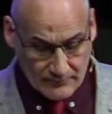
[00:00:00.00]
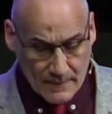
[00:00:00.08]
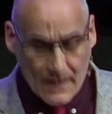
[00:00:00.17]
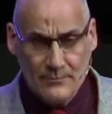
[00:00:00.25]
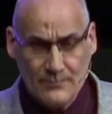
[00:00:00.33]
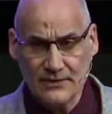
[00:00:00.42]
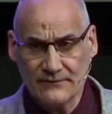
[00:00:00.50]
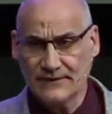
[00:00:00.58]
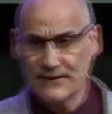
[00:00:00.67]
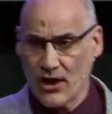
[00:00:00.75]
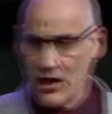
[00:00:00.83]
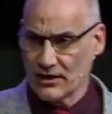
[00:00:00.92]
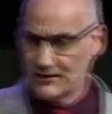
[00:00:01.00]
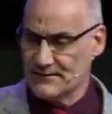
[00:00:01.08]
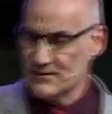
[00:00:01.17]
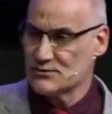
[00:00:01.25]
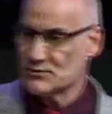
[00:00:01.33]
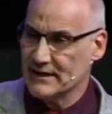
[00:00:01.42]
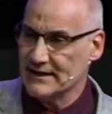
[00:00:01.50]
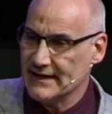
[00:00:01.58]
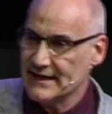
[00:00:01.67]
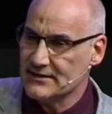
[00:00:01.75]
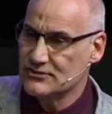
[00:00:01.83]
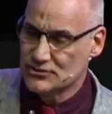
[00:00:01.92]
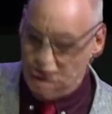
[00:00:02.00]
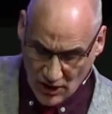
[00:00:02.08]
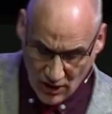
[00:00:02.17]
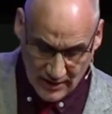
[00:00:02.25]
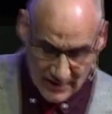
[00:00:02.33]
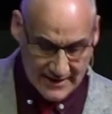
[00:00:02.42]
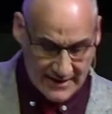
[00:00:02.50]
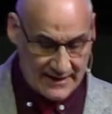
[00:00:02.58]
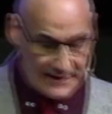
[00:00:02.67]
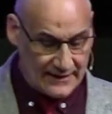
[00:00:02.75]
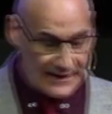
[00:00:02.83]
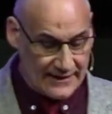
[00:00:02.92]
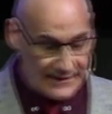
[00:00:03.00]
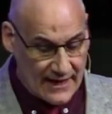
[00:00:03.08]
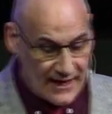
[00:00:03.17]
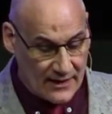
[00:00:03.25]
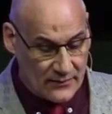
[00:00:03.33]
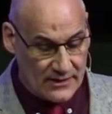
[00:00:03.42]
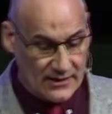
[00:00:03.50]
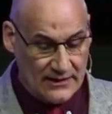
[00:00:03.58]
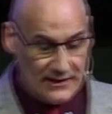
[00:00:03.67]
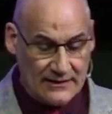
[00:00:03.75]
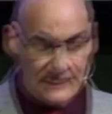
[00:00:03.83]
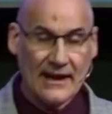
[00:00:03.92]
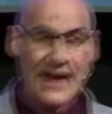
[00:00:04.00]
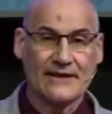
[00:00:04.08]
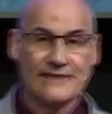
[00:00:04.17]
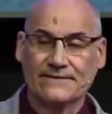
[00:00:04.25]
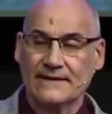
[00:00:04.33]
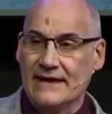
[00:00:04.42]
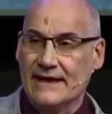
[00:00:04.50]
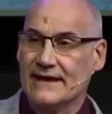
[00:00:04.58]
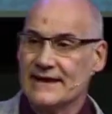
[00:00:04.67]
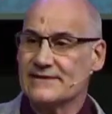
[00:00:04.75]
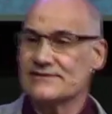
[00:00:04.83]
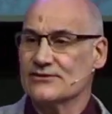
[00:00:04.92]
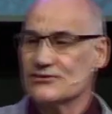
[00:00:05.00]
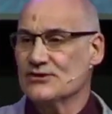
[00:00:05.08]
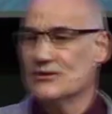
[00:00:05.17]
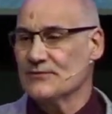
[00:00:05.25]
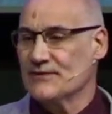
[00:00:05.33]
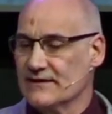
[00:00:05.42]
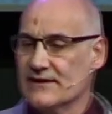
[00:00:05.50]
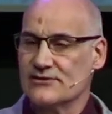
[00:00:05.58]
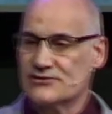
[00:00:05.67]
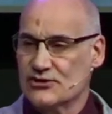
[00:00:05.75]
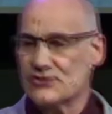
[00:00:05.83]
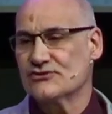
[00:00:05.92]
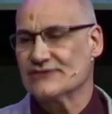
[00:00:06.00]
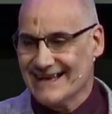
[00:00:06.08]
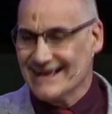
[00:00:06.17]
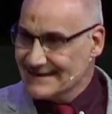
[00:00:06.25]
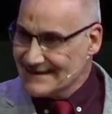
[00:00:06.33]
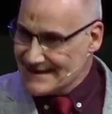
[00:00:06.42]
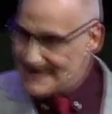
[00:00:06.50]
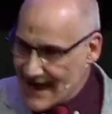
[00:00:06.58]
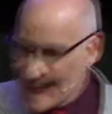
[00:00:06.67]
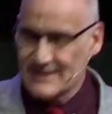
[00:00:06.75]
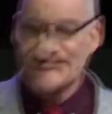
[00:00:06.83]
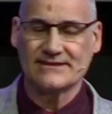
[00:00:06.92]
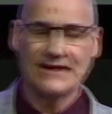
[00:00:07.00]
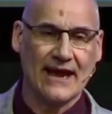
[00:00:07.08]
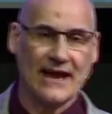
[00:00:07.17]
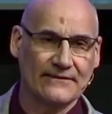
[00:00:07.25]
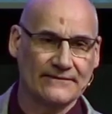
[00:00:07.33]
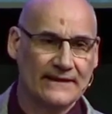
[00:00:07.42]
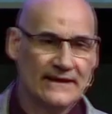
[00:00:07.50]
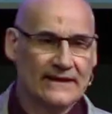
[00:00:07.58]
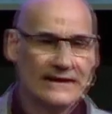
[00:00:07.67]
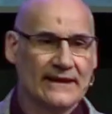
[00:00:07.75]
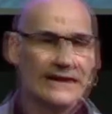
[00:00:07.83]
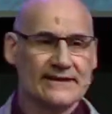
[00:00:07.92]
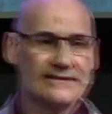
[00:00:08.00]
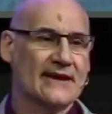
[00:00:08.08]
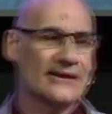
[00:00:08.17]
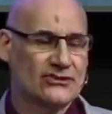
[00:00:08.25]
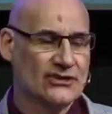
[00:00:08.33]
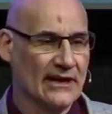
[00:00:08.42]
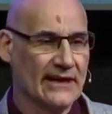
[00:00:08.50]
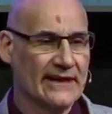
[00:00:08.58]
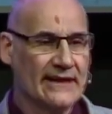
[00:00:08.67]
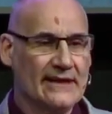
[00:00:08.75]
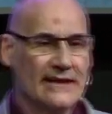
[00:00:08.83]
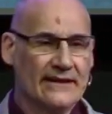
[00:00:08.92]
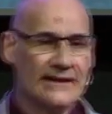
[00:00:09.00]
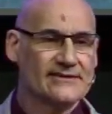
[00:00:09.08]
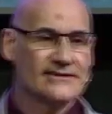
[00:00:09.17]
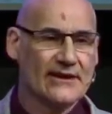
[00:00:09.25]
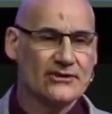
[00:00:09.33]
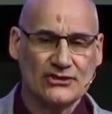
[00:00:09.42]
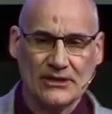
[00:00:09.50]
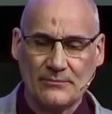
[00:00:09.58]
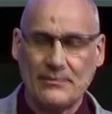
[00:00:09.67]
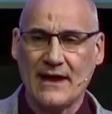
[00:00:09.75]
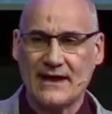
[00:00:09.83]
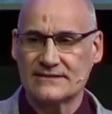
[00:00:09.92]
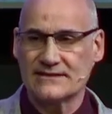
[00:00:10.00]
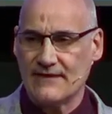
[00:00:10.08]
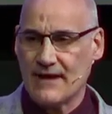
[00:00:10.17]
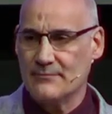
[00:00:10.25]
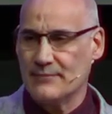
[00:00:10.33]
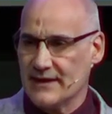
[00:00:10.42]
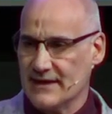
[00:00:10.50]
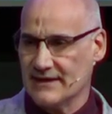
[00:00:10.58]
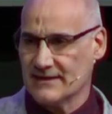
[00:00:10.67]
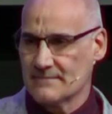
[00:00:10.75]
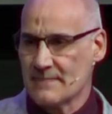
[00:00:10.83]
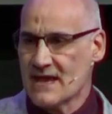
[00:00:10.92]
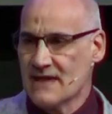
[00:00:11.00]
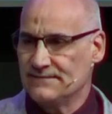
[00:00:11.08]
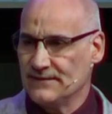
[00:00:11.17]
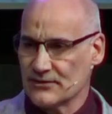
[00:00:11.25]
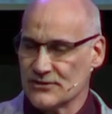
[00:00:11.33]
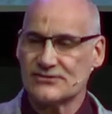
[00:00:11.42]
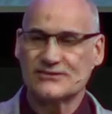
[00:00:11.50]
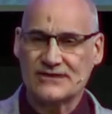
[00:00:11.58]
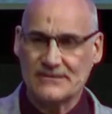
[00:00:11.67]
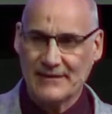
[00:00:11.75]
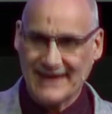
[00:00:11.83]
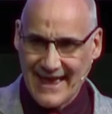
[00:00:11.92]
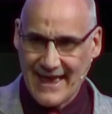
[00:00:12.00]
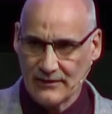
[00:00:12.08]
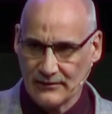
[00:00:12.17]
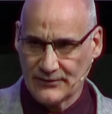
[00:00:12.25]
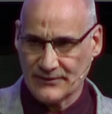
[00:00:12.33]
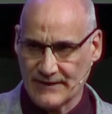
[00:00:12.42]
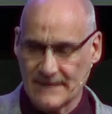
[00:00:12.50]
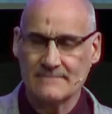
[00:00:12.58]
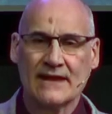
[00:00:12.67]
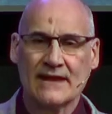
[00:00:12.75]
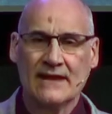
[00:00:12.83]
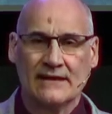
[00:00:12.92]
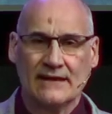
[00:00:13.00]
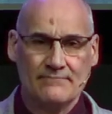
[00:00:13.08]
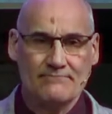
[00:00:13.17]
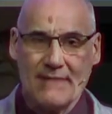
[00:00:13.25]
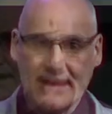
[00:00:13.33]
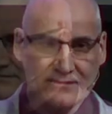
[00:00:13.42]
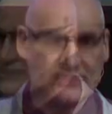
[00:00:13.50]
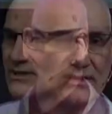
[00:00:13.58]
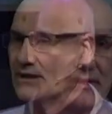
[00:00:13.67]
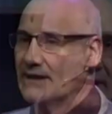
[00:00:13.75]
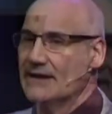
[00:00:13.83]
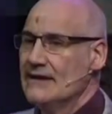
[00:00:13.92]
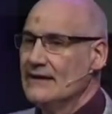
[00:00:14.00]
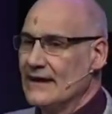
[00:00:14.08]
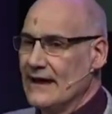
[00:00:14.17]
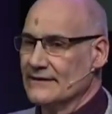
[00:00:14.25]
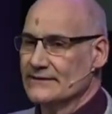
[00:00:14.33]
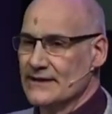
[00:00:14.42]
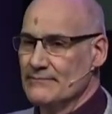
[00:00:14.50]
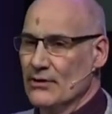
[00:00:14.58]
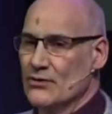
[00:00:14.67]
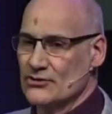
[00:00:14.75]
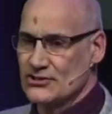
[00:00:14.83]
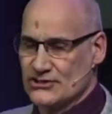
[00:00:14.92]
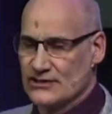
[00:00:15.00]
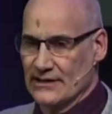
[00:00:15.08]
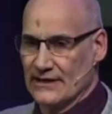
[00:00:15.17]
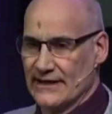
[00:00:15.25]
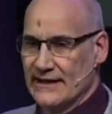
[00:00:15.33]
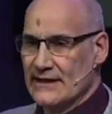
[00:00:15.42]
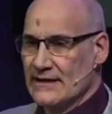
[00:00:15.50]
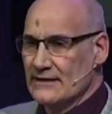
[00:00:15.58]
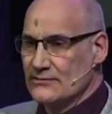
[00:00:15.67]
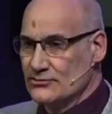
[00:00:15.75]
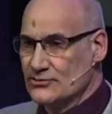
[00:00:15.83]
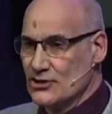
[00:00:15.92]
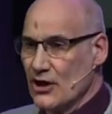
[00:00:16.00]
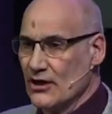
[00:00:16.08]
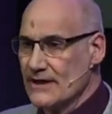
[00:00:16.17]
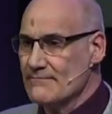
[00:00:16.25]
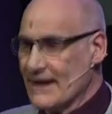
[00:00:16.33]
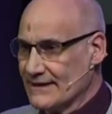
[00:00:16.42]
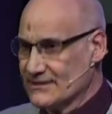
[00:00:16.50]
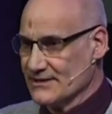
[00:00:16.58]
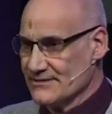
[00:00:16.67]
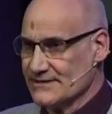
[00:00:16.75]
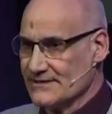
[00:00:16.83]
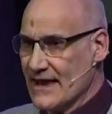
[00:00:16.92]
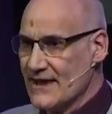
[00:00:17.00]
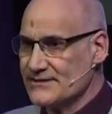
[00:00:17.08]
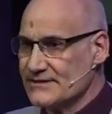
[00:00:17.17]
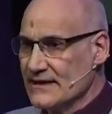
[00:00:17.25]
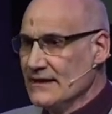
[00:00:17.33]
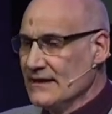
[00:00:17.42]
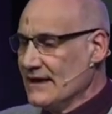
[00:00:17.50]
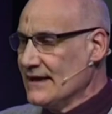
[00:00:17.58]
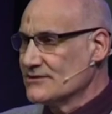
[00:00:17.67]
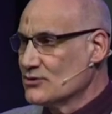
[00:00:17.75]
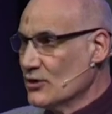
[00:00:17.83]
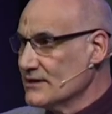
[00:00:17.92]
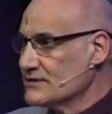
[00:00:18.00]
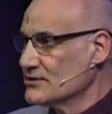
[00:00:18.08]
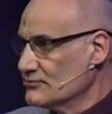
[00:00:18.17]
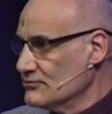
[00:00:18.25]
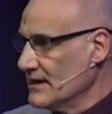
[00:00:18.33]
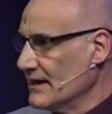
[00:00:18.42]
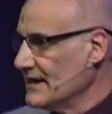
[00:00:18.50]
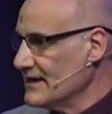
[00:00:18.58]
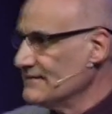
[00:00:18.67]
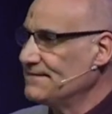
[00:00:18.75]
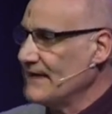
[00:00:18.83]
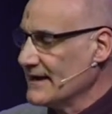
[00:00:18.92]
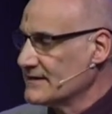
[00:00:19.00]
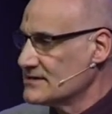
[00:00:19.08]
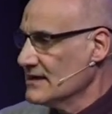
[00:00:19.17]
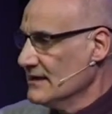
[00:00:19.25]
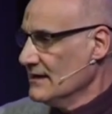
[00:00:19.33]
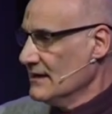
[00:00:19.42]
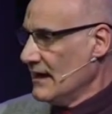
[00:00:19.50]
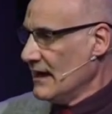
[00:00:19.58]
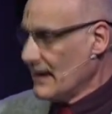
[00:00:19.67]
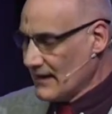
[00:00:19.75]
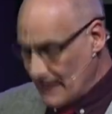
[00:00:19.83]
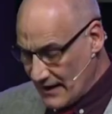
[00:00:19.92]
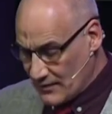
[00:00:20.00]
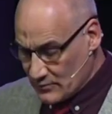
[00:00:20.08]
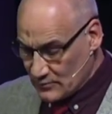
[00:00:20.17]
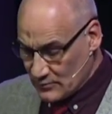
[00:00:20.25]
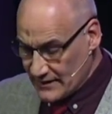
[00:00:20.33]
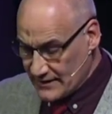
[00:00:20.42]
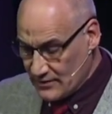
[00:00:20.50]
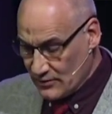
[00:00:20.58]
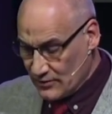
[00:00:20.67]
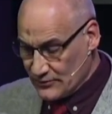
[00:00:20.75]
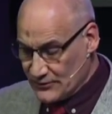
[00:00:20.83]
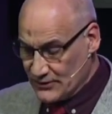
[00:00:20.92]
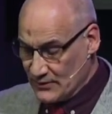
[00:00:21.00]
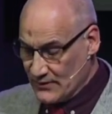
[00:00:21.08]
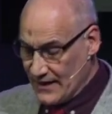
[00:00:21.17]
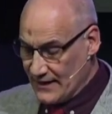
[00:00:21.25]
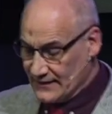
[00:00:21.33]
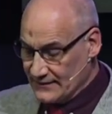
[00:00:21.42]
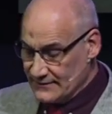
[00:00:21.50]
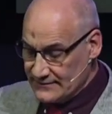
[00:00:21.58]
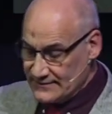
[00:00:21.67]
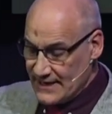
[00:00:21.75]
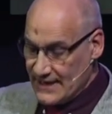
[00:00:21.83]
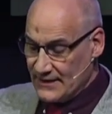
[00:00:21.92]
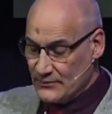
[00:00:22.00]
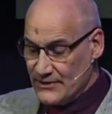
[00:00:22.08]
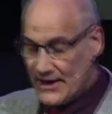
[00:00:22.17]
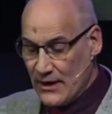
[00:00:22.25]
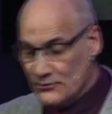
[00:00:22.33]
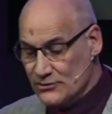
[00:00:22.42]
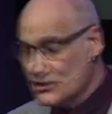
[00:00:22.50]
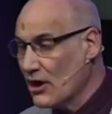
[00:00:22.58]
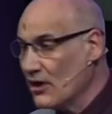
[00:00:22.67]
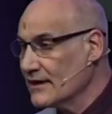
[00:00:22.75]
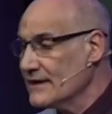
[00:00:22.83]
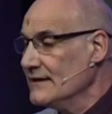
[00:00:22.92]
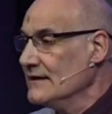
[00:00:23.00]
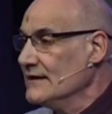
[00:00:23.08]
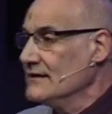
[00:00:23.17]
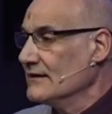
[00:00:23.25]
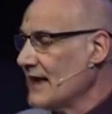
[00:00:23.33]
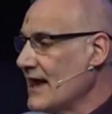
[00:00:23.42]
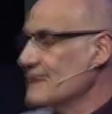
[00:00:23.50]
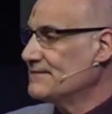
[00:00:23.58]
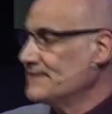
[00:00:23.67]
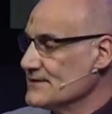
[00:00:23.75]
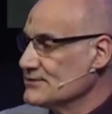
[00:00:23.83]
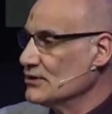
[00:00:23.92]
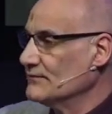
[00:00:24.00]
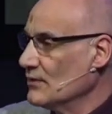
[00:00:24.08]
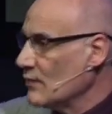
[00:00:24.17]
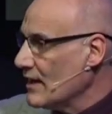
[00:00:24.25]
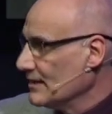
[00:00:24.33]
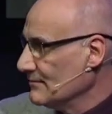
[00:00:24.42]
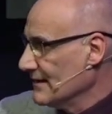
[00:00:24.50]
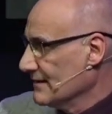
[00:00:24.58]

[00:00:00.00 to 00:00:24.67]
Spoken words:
But for all of us, we need joy in our life. It isn't something that's just nice to have. It is actually an essential part of our being for us to be healthy mentally and emotionally. Joy matters, yes? It's going to really affect how we go through our day. Without joy, life is overwhelming.